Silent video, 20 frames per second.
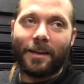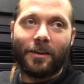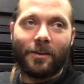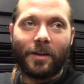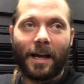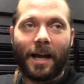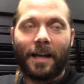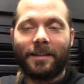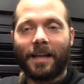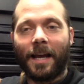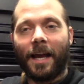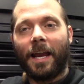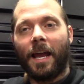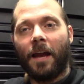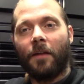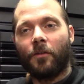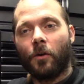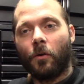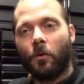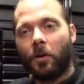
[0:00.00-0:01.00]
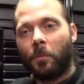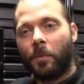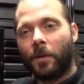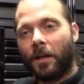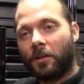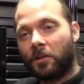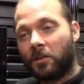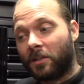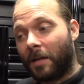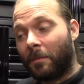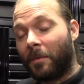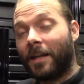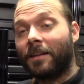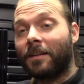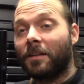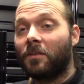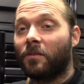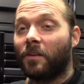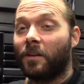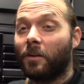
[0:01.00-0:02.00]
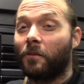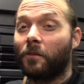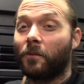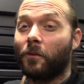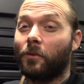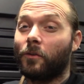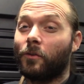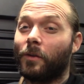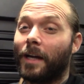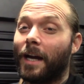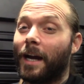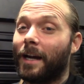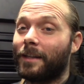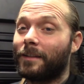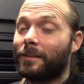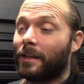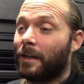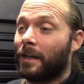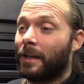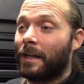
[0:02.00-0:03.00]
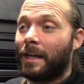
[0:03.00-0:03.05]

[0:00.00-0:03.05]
You guys got to have your own opinions. I make these videos through you guys.